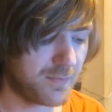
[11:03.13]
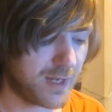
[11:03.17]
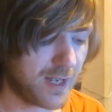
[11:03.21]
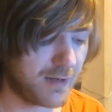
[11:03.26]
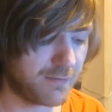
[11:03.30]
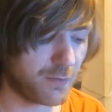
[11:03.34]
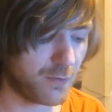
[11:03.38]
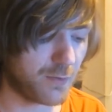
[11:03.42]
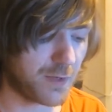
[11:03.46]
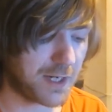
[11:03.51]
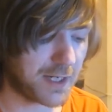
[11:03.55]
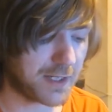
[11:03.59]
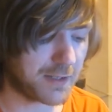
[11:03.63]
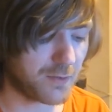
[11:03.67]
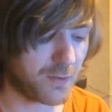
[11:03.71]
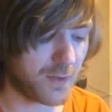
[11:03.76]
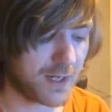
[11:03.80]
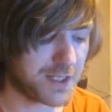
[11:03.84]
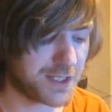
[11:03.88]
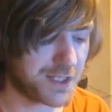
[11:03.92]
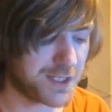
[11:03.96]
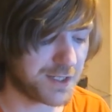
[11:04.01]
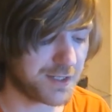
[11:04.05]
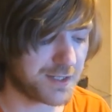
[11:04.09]
Everyone had
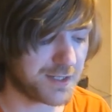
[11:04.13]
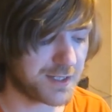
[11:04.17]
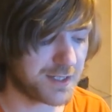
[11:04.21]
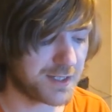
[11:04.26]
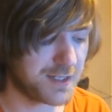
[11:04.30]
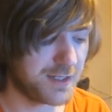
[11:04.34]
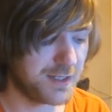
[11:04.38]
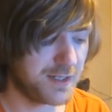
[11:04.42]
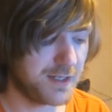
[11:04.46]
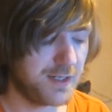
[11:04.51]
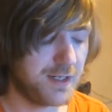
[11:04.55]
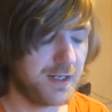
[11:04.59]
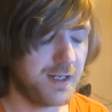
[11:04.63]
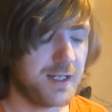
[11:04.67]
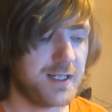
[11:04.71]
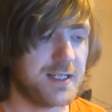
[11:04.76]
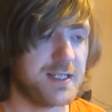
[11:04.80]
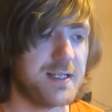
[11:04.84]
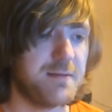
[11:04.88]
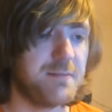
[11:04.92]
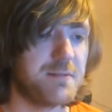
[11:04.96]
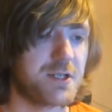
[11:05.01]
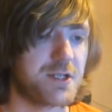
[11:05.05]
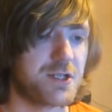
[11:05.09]
questions. He
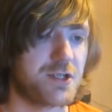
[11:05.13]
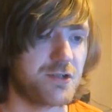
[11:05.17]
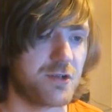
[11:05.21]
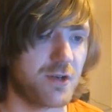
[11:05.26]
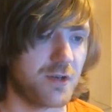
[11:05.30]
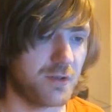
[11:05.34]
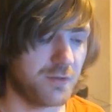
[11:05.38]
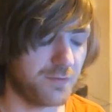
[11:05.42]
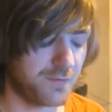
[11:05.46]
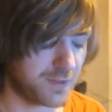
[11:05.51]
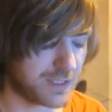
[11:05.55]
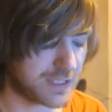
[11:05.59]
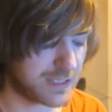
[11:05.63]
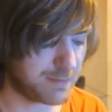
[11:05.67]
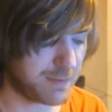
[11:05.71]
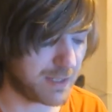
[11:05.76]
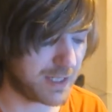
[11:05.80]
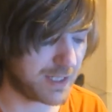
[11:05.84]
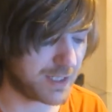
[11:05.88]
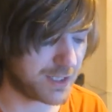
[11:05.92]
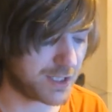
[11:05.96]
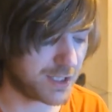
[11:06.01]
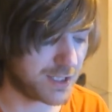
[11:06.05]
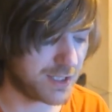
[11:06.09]
seemed to struggle for
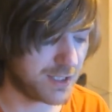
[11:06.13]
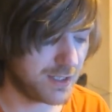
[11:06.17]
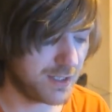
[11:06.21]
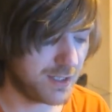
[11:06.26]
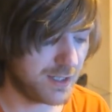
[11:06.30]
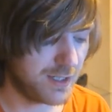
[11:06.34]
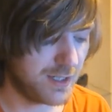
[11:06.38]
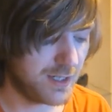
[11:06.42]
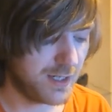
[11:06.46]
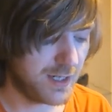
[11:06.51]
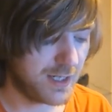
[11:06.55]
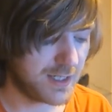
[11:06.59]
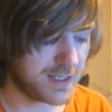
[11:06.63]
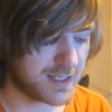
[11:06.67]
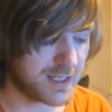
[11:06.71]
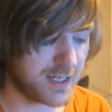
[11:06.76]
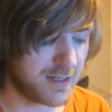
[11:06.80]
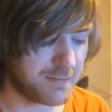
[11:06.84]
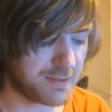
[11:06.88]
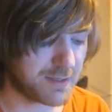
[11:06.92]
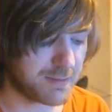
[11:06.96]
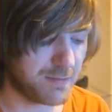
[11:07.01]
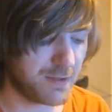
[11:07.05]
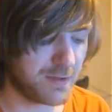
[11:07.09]
speech. His
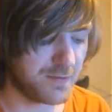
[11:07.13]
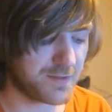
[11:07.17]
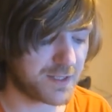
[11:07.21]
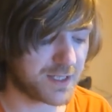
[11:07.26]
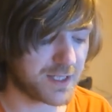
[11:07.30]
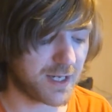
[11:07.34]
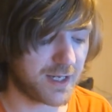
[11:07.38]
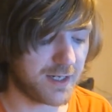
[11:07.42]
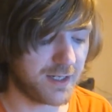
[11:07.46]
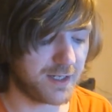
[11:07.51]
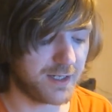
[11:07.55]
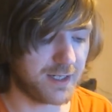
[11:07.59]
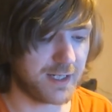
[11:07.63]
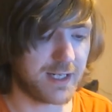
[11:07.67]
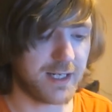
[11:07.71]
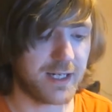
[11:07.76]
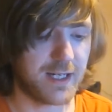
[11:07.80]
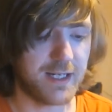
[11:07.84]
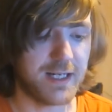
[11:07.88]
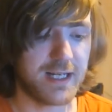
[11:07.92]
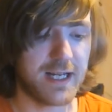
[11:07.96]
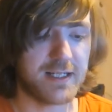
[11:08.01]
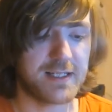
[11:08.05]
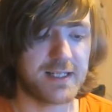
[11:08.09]
lips moved silently,
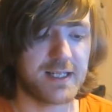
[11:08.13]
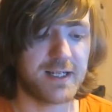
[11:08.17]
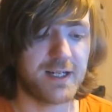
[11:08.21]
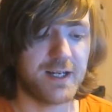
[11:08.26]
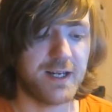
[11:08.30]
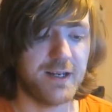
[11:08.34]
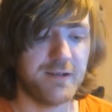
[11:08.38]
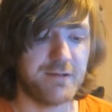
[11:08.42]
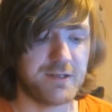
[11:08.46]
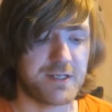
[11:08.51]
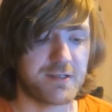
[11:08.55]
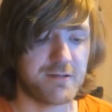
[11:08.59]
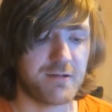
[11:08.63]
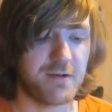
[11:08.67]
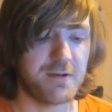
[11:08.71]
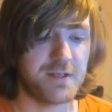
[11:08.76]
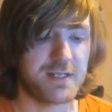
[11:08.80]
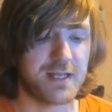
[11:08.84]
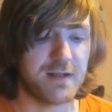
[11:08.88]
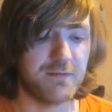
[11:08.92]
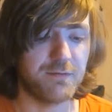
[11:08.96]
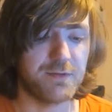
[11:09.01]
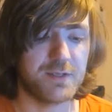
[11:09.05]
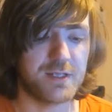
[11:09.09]
and he had to clear his
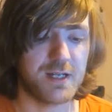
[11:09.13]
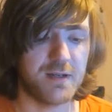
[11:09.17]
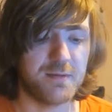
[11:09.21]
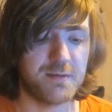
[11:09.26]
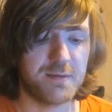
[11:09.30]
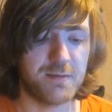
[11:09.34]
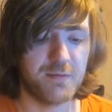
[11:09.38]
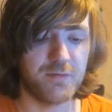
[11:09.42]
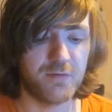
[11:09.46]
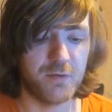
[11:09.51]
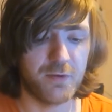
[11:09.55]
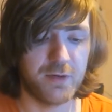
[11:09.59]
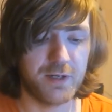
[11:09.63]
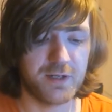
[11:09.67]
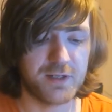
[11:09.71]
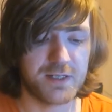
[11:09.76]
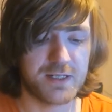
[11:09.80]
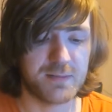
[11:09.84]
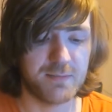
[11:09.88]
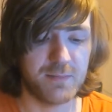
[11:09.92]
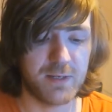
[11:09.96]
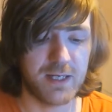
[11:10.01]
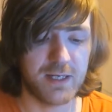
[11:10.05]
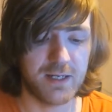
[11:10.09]
throat several times before he
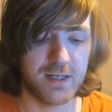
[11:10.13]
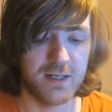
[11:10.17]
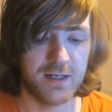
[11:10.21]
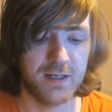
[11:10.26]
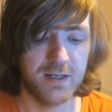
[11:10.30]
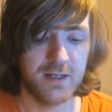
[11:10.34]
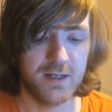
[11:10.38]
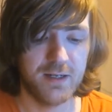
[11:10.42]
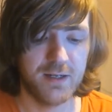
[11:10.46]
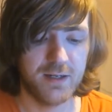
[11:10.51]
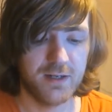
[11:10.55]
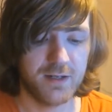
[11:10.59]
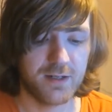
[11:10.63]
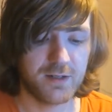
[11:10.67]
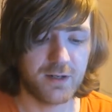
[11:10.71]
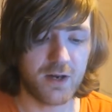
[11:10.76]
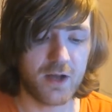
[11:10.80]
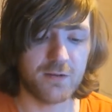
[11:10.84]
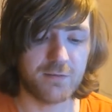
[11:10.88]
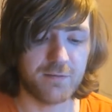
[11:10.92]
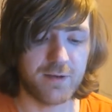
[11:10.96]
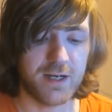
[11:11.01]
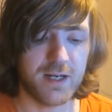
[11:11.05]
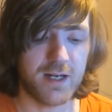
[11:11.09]
could speak.
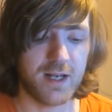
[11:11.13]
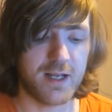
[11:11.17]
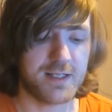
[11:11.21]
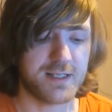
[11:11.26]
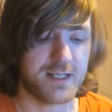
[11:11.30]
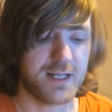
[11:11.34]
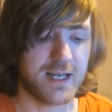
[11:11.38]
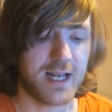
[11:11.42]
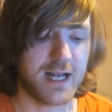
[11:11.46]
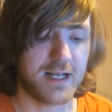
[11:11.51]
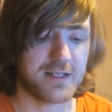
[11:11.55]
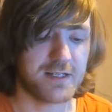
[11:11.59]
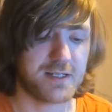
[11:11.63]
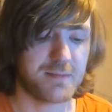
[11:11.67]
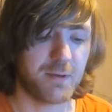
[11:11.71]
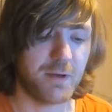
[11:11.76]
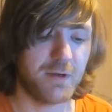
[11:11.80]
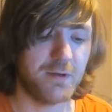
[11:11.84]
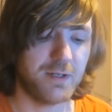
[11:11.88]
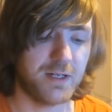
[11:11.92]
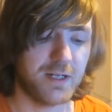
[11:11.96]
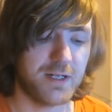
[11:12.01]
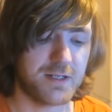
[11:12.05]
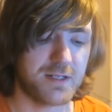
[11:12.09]
Clark realised that he hadn't
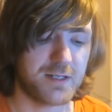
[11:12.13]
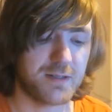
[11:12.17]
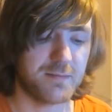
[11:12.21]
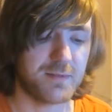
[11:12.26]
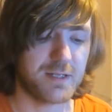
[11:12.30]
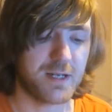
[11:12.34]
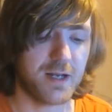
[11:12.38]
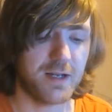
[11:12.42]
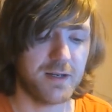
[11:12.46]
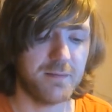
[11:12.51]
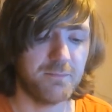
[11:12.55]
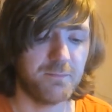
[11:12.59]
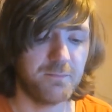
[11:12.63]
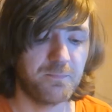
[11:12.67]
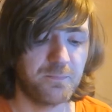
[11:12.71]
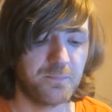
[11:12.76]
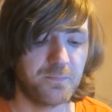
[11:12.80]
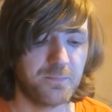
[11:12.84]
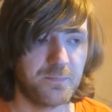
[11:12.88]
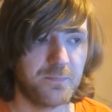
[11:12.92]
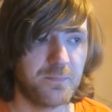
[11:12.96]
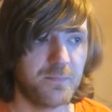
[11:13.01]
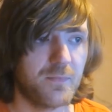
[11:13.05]
spoken in some time.